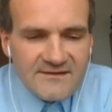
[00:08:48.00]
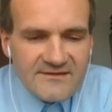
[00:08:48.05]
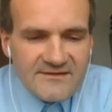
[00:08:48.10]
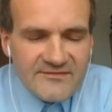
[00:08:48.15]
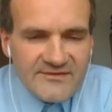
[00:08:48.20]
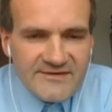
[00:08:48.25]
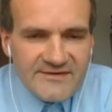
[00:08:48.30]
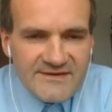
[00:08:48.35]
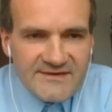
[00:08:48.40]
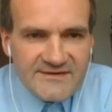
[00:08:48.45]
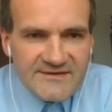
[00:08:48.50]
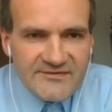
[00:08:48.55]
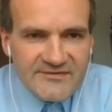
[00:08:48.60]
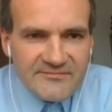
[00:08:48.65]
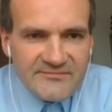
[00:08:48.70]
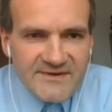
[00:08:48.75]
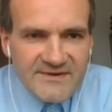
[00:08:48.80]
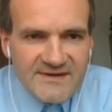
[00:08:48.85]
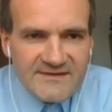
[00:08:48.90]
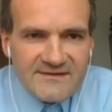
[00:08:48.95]
in the
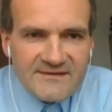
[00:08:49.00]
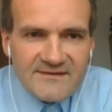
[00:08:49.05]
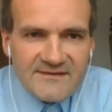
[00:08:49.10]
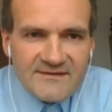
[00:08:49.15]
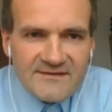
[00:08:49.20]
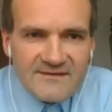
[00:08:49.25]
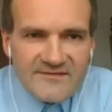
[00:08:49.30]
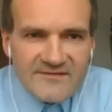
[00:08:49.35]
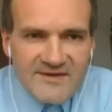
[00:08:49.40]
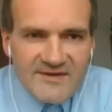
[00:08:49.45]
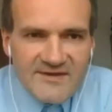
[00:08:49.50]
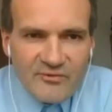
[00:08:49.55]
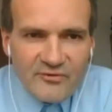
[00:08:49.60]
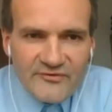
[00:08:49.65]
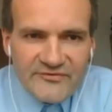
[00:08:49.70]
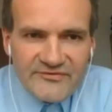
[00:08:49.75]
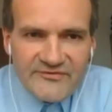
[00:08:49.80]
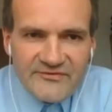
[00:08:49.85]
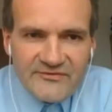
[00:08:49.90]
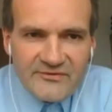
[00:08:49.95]
years when the
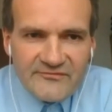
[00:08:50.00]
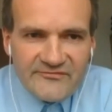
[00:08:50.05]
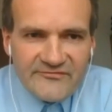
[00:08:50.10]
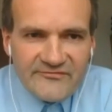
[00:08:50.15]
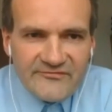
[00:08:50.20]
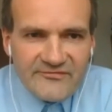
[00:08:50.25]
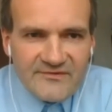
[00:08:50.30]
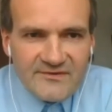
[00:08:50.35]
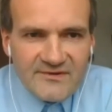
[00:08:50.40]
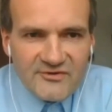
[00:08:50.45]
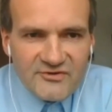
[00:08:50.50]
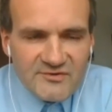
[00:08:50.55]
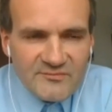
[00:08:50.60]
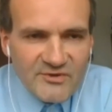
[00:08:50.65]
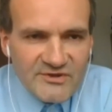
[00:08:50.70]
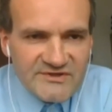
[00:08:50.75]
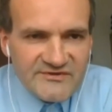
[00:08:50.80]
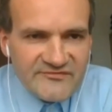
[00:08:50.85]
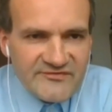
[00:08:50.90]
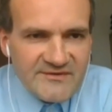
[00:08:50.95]
importance of
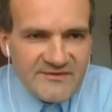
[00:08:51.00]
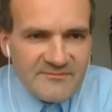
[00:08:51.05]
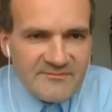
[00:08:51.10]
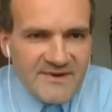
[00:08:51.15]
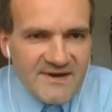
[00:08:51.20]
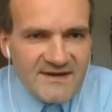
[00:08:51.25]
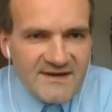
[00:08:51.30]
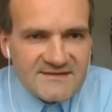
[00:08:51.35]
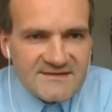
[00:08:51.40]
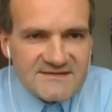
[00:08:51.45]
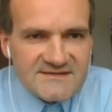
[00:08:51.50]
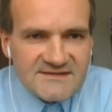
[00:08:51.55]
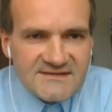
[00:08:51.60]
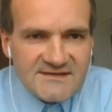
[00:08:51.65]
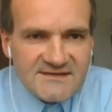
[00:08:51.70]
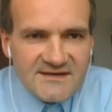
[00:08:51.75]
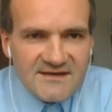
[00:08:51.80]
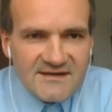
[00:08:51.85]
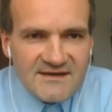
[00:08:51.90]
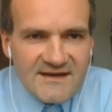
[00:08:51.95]
automotive demand
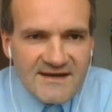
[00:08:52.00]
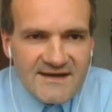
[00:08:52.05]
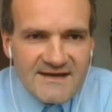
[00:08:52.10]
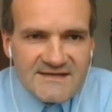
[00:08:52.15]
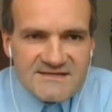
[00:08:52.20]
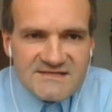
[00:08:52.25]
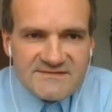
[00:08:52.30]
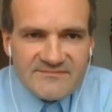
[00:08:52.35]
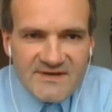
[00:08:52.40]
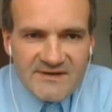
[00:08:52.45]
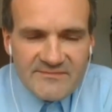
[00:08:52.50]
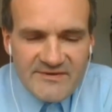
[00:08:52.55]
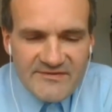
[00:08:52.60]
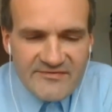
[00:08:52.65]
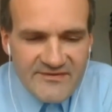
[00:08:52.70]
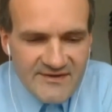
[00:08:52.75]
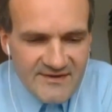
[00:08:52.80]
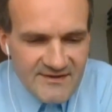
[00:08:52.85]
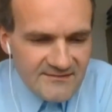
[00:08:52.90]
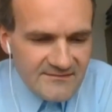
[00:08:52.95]
declines.
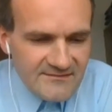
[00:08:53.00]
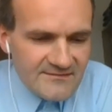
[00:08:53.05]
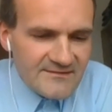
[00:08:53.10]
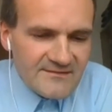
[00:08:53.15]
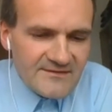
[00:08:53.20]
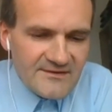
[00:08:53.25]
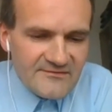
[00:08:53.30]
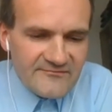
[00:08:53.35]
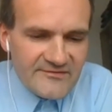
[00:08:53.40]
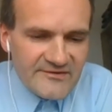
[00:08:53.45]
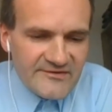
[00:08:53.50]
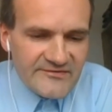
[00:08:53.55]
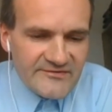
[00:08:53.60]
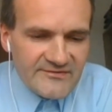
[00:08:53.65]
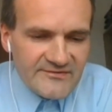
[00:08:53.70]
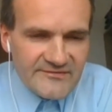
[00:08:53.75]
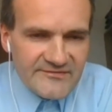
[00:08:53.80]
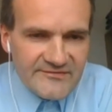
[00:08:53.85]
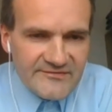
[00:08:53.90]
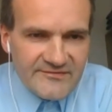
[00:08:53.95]
Maybe then
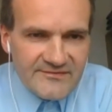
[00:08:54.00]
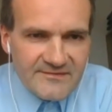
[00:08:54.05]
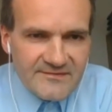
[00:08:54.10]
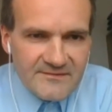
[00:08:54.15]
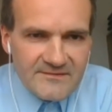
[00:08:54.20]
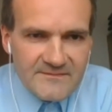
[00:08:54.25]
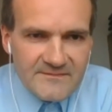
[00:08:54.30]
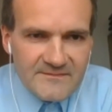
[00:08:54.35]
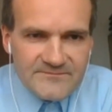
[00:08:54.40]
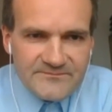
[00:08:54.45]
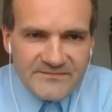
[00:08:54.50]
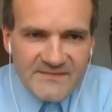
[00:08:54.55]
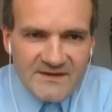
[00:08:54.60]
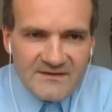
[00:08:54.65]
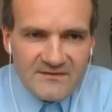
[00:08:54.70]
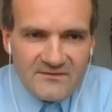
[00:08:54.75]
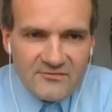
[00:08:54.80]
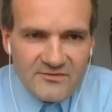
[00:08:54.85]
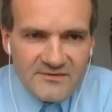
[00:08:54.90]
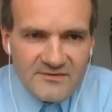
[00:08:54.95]
investors
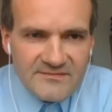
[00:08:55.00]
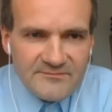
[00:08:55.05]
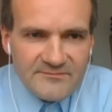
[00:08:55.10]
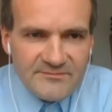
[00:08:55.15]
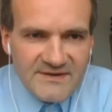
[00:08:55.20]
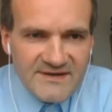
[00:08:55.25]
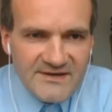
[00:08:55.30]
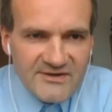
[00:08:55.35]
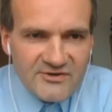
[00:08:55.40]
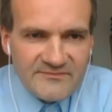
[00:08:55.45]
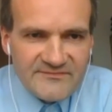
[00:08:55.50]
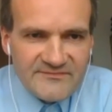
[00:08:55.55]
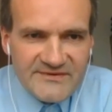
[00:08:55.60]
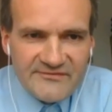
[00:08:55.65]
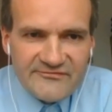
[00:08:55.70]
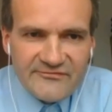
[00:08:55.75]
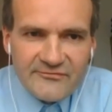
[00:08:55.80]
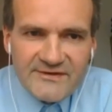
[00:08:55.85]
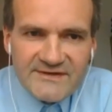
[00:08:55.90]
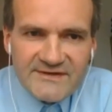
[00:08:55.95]
look palladium
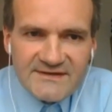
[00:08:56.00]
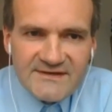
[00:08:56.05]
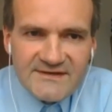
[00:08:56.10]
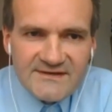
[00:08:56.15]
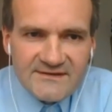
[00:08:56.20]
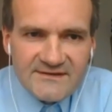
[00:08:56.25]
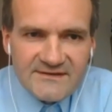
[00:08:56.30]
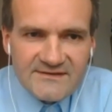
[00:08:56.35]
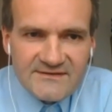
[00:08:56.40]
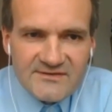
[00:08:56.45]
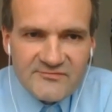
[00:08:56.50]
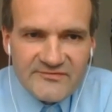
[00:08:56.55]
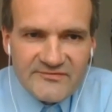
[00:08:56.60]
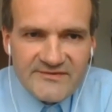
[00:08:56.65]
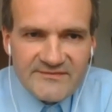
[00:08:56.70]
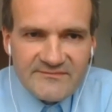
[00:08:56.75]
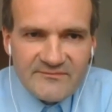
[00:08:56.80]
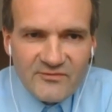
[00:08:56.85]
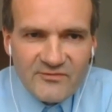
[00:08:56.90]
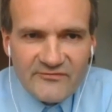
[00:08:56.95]
differently and
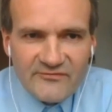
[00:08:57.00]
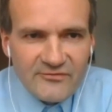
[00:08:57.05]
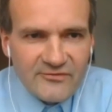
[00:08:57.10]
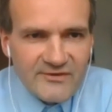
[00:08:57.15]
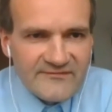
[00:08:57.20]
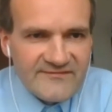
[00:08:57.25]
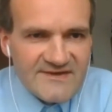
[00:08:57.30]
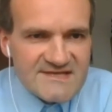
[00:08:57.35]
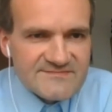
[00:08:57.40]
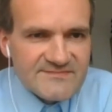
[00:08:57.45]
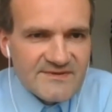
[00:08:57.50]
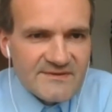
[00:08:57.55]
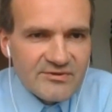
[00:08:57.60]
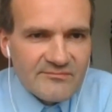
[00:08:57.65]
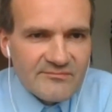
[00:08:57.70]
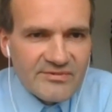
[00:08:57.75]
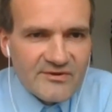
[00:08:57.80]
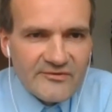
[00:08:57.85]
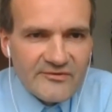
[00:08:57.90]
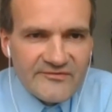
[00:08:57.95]
use it more for investment
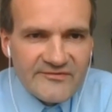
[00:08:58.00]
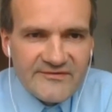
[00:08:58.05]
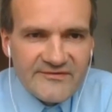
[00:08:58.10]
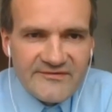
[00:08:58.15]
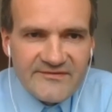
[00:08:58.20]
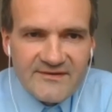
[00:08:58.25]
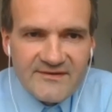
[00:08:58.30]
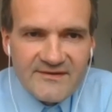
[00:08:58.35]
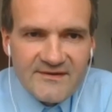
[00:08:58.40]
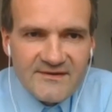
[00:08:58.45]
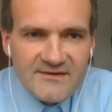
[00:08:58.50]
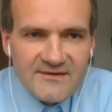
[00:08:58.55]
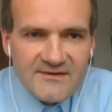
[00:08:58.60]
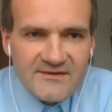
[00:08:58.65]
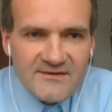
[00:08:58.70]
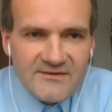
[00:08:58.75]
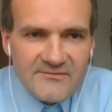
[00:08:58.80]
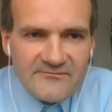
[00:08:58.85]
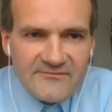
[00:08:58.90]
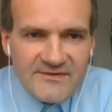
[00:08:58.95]
purposes.
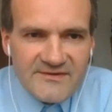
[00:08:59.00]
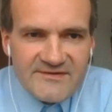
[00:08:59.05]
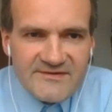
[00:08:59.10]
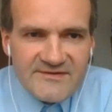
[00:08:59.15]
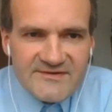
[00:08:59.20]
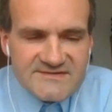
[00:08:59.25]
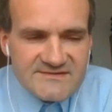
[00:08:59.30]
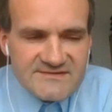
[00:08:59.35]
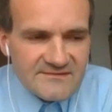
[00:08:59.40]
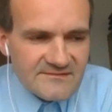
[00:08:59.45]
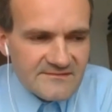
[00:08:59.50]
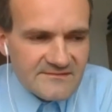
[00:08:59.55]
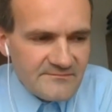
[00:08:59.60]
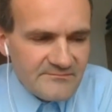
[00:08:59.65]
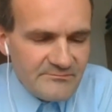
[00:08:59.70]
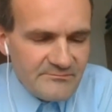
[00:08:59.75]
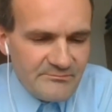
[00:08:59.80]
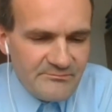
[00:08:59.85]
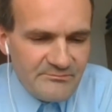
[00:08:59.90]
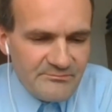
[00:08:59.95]
And this
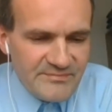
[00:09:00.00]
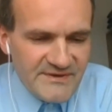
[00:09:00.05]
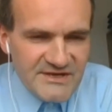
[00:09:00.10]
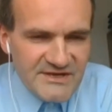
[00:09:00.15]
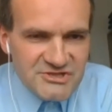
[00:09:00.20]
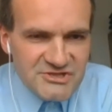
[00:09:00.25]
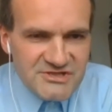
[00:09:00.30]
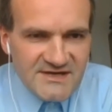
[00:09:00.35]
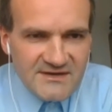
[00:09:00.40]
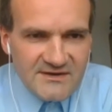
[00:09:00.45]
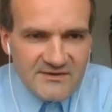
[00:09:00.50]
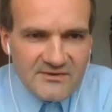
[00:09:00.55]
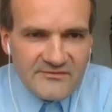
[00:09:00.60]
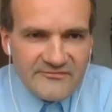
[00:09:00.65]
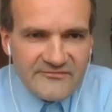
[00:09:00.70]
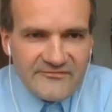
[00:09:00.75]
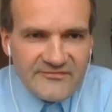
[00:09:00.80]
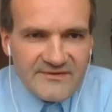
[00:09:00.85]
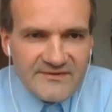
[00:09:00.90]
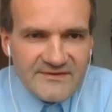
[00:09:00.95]
big chunk
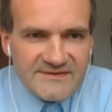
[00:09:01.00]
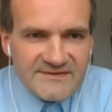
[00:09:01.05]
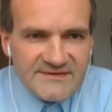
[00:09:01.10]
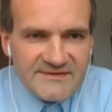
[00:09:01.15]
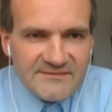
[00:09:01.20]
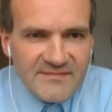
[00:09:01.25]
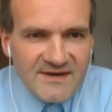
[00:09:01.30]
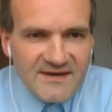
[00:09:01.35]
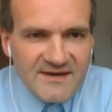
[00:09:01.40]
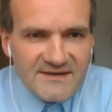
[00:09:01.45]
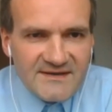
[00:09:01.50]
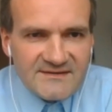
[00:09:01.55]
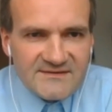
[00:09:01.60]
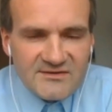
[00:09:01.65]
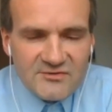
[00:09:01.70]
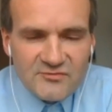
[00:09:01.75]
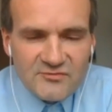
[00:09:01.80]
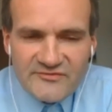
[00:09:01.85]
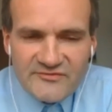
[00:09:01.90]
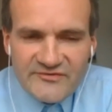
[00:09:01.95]
of
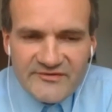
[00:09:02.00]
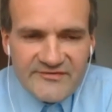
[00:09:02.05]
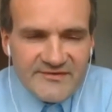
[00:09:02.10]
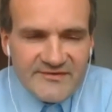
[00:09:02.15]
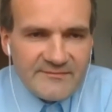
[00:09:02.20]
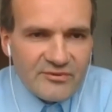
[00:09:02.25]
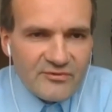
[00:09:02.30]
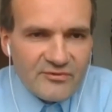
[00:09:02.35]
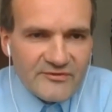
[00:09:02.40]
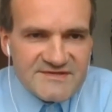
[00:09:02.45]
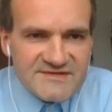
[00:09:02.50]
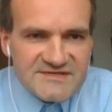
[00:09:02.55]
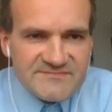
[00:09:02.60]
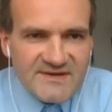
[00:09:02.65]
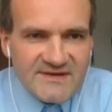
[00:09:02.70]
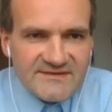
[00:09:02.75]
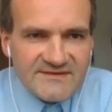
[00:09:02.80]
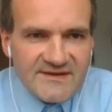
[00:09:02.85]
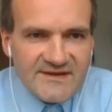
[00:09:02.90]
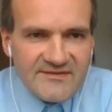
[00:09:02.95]
demand loses importance,
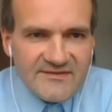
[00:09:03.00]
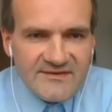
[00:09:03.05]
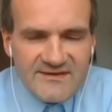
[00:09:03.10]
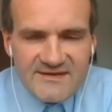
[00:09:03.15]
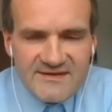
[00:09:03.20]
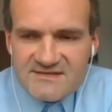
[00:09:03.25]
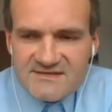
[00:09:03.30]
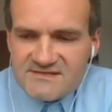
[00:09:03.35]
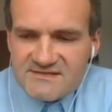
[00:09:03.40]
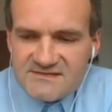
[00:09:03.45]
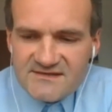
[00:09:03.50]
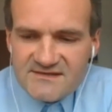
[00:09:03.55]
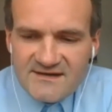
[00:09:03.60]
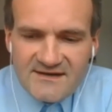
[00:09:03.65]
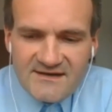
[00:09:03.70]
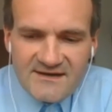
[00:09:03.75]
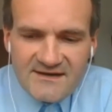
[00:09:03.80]
but I think that is